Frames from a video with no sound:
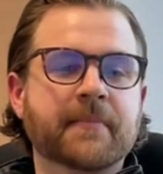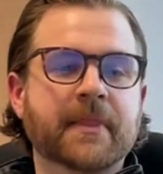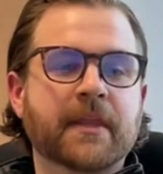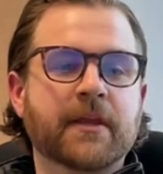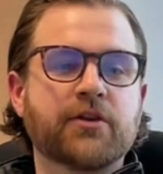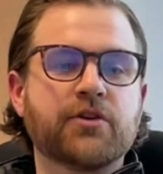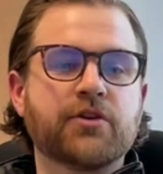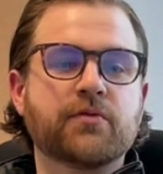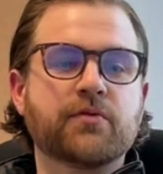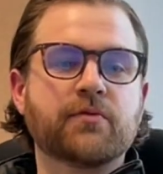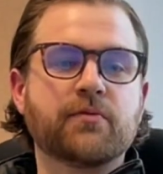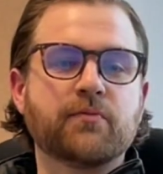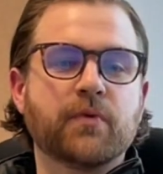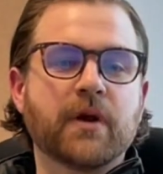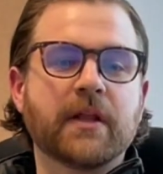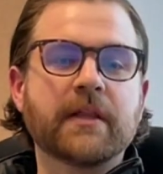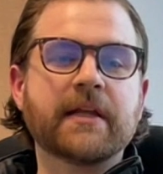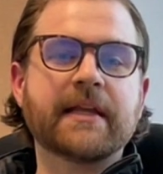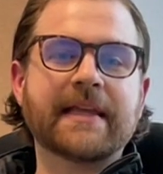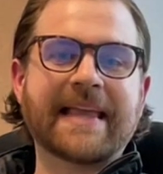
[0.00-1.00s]
You
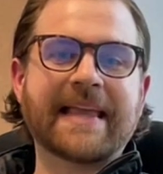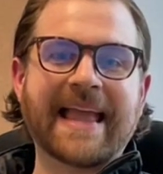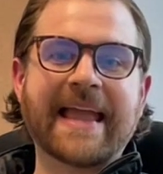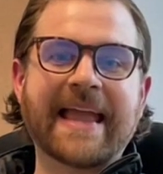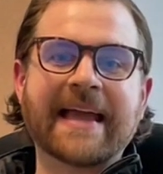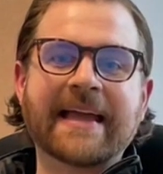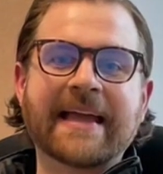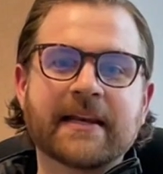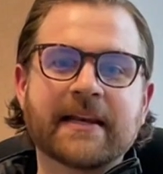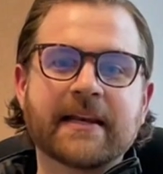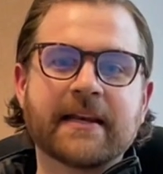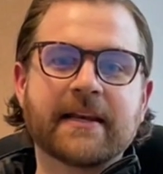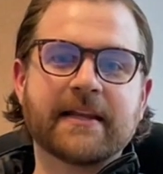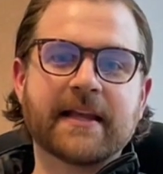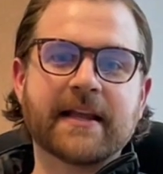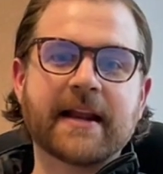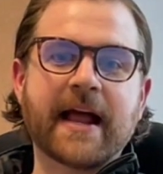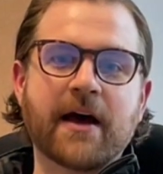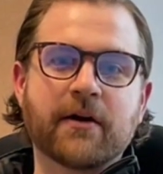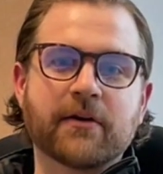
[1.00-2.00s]
really can
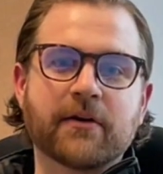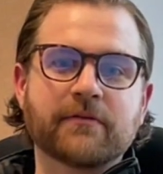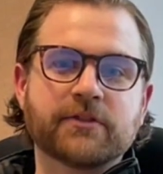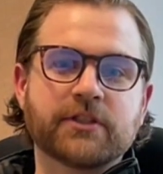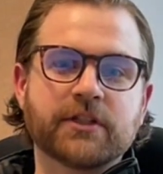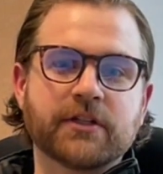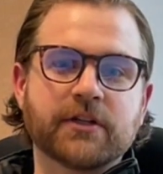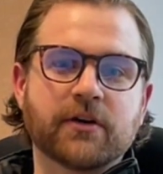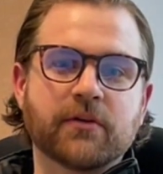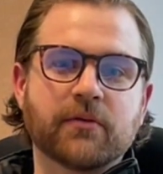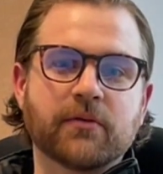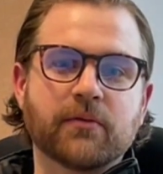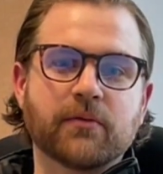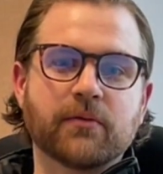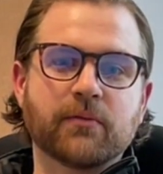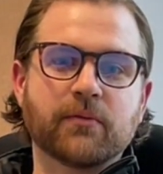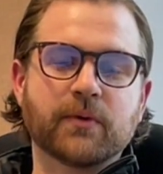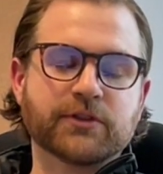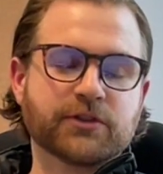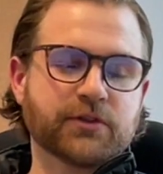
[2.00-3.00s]
get out of Chico
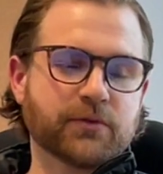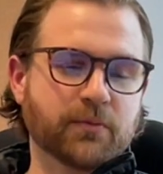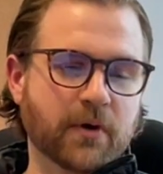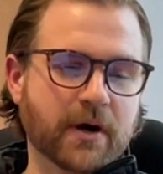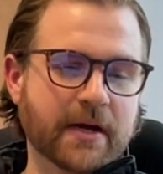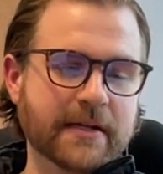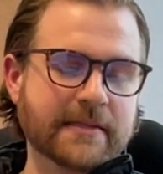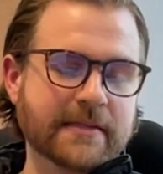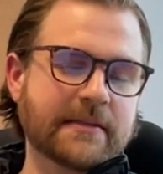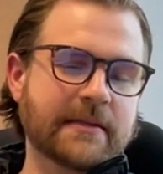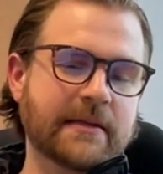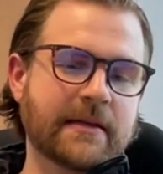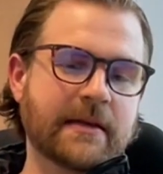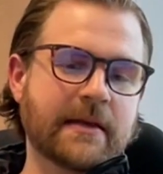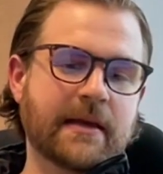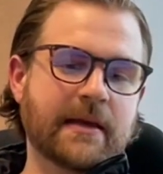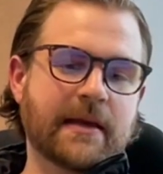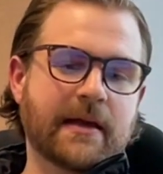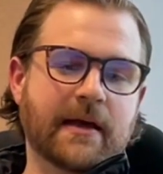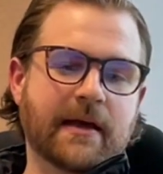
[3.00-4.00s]
what you want.
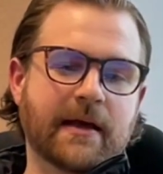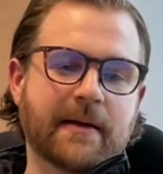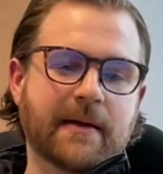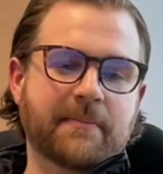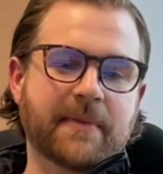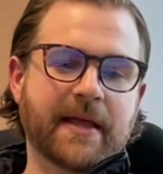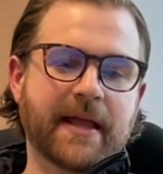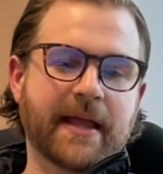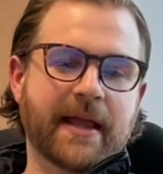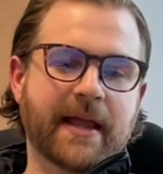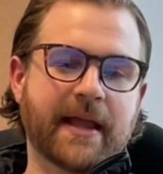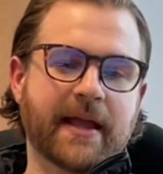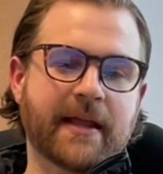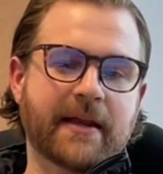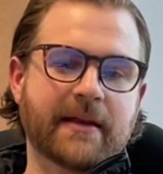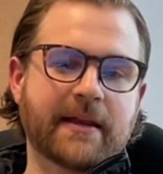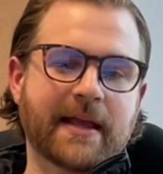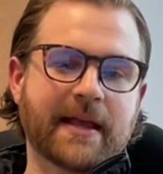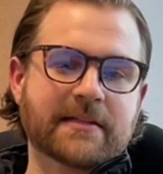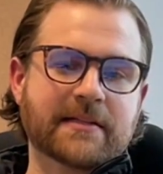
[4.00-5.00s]

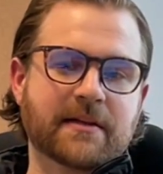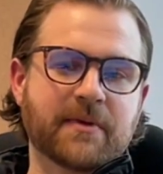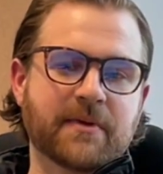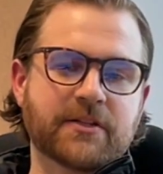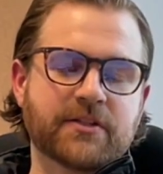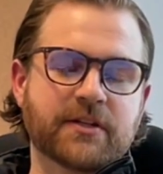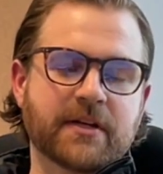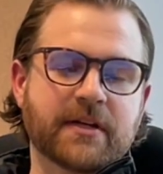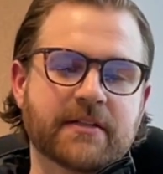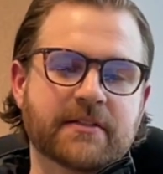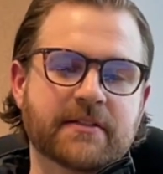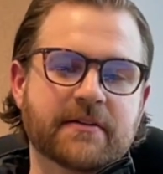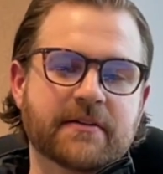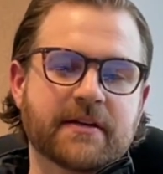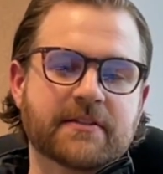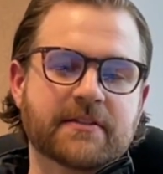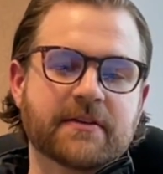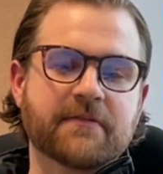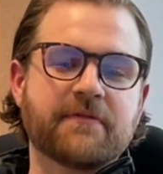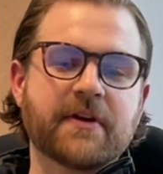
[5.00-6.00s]
And as I mentioned, it's
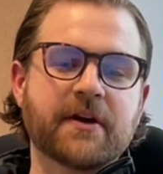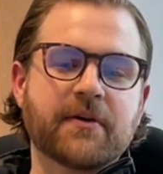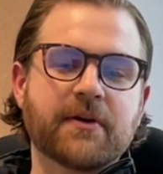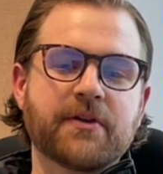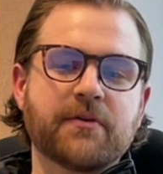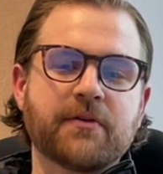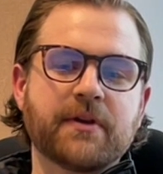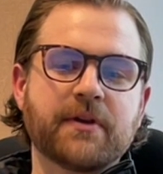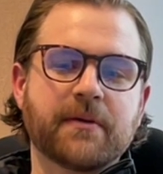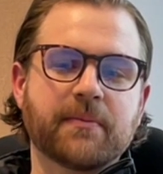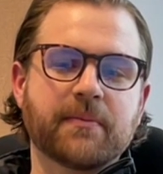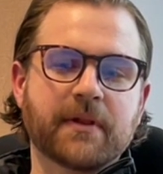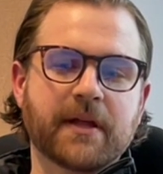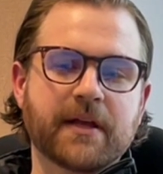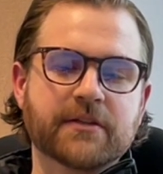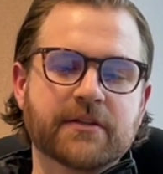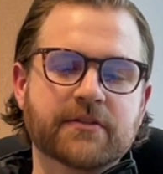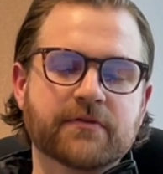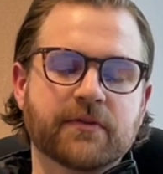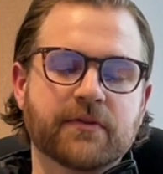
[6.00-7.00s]
a very unique
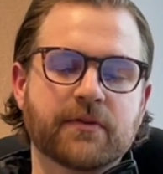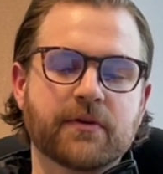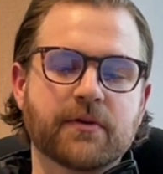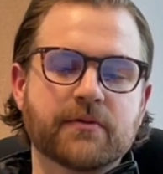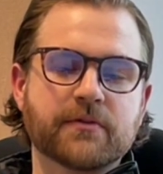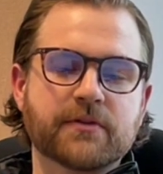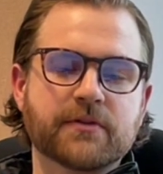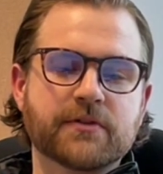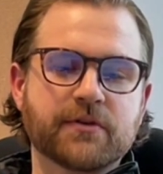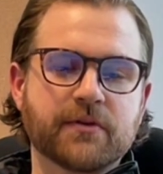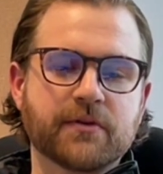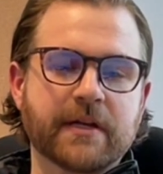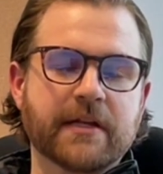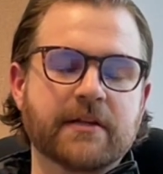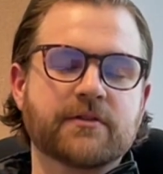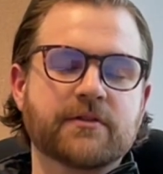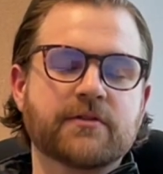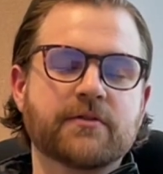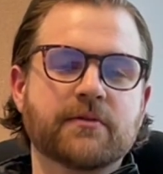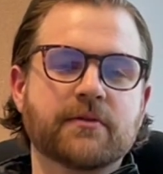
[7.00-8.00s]
place for those
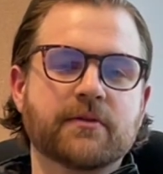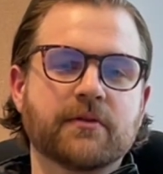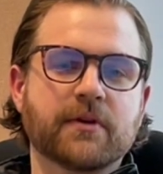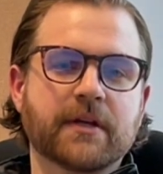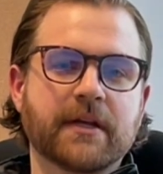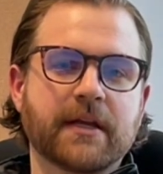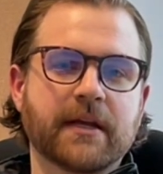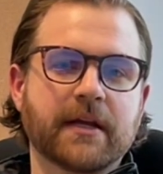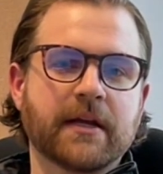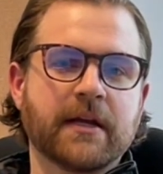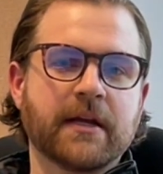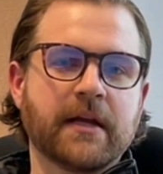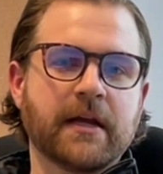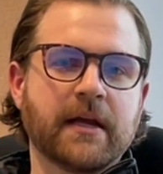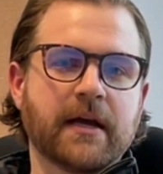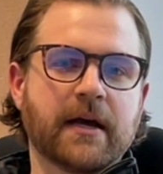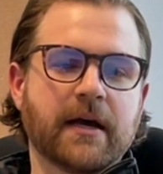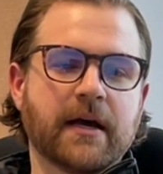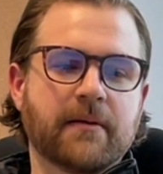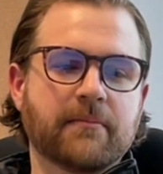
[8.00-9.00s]
students who are looking
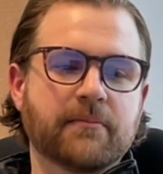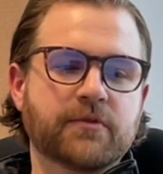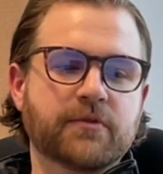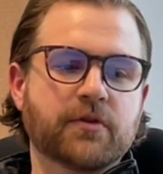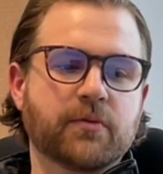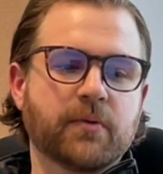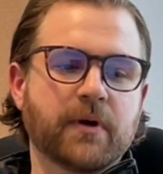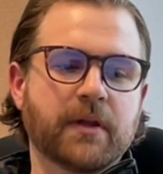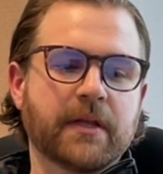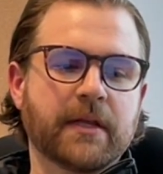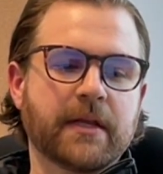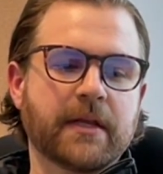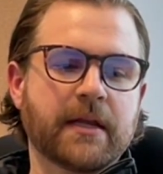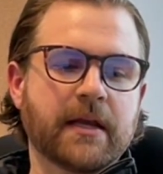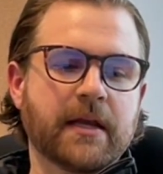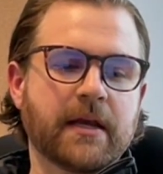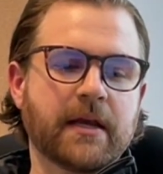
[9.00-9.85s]
to really